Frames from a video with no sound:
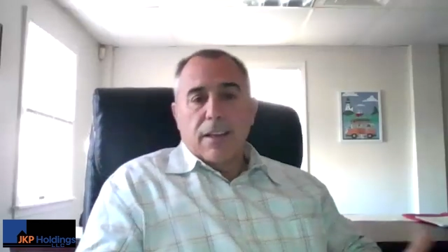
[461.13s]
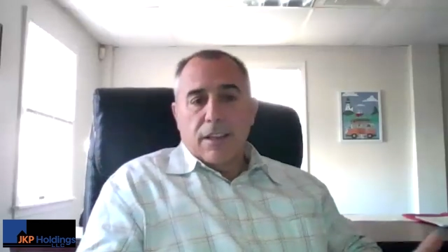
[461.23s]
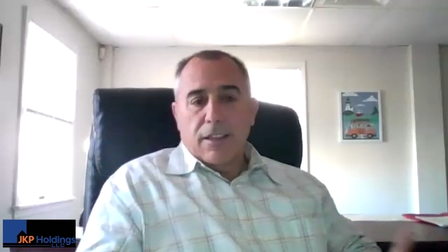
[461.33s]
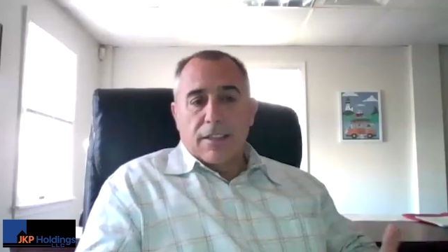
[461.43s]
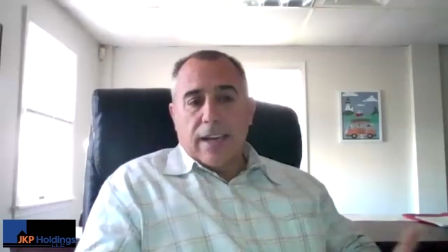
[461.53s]

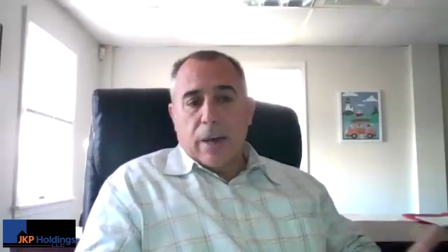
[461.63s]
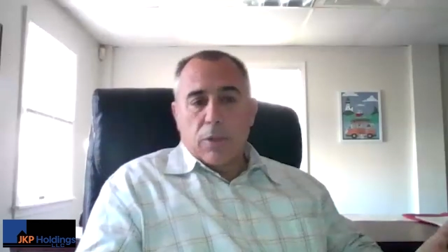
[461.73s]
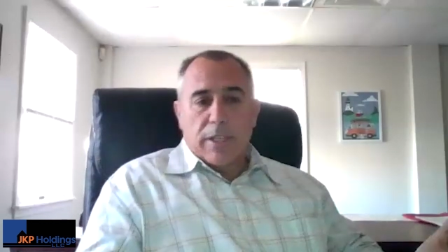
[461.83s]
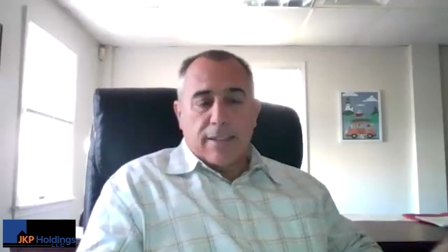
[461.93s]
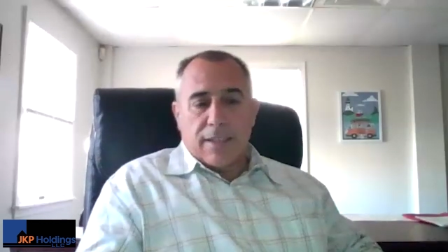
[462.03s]
this guy
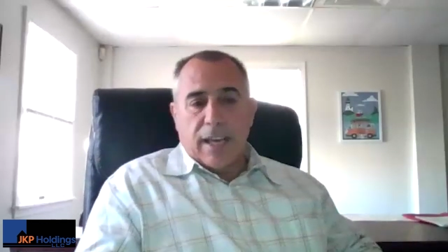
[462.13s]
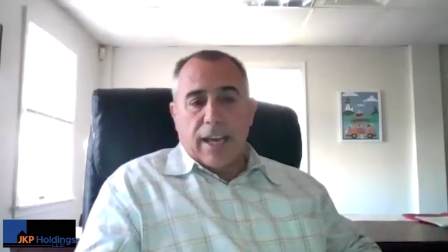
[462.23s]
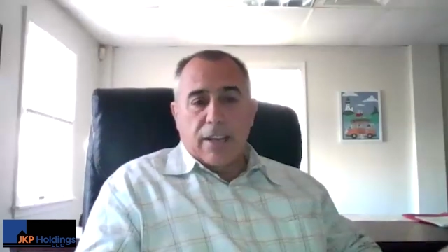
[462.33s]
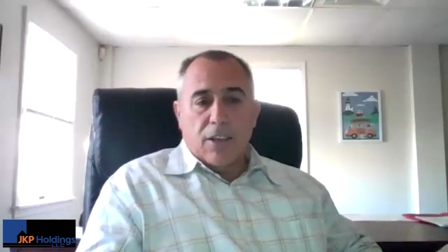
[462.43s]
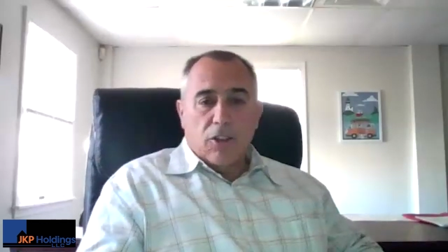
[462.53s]
was at
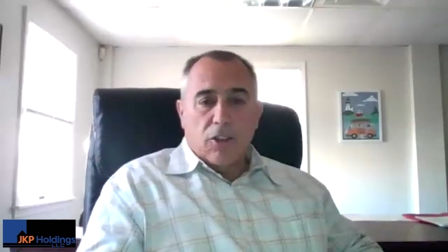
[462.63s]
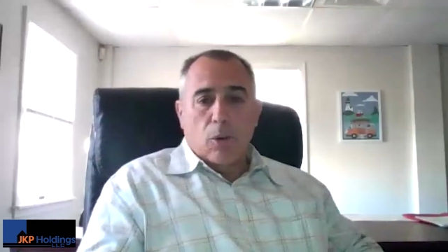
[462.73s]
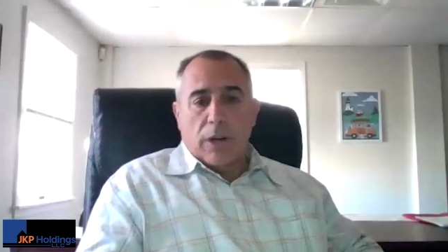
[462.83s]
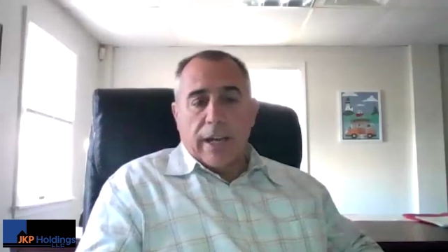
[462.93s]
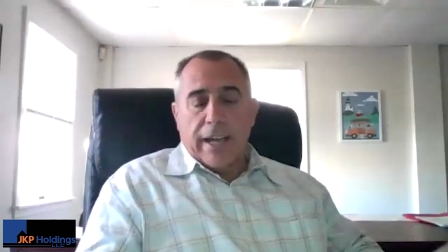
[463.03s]
10, you
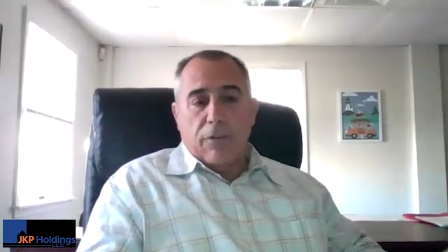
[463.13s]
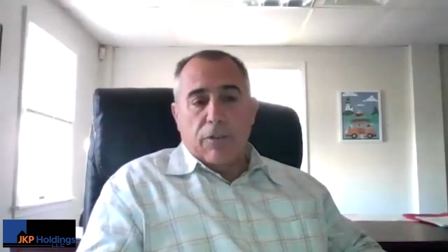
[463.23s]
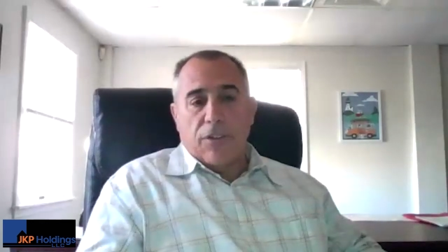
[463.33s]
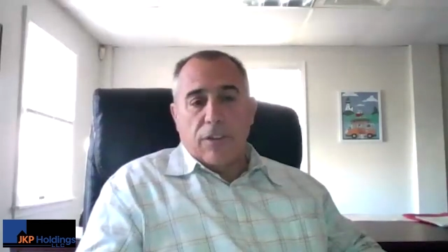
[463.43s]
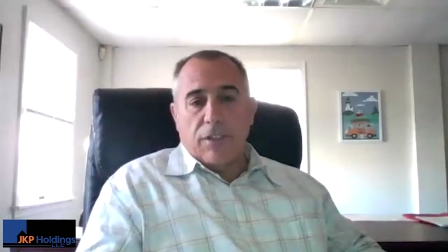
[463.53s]
were at
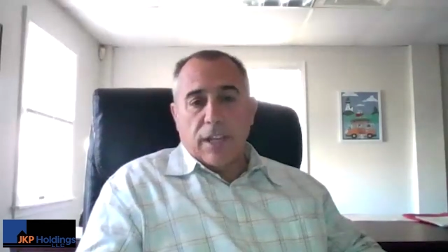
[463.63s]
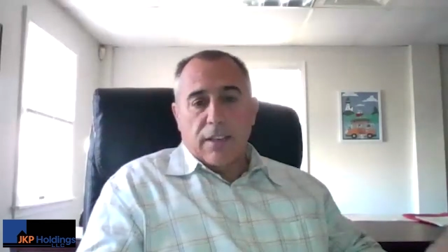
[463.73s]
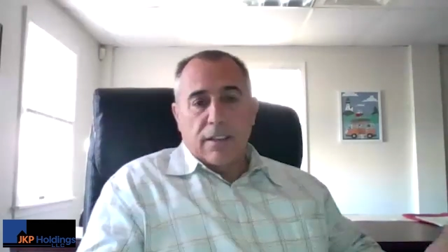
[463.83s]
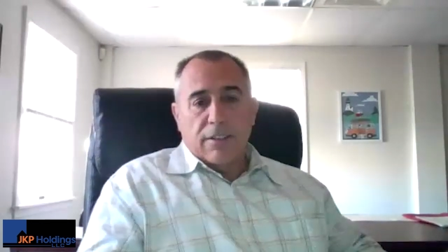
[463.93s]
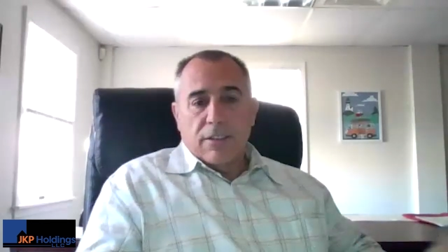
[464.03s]
850.
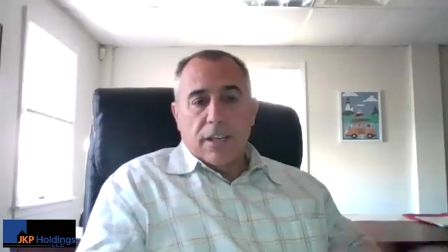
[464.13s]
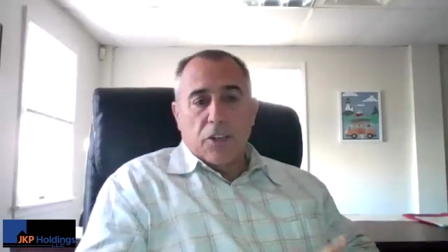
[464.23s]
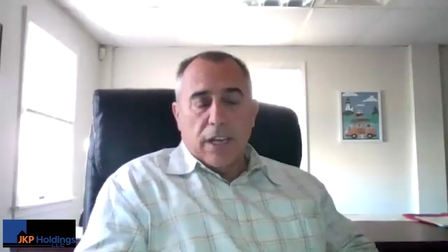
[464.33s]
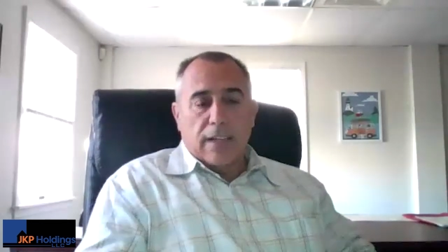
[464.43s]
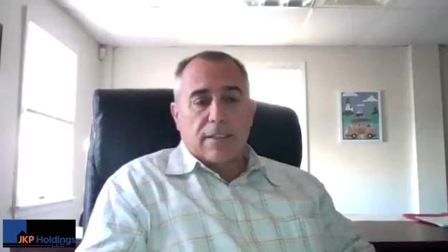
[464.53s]
Can
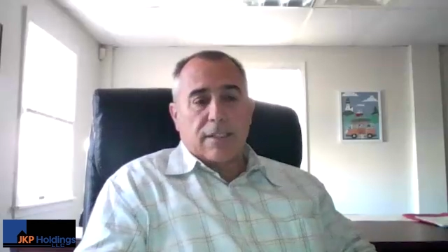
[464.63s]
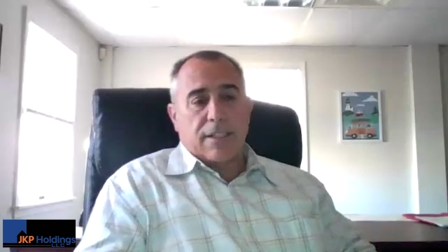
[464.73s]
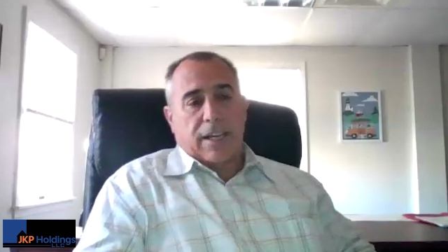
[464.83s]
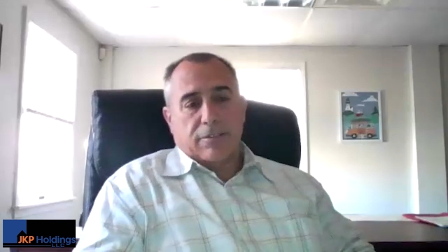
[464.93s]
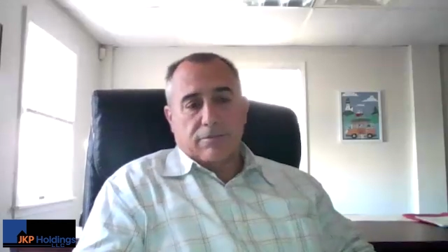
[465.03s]
you get to 10?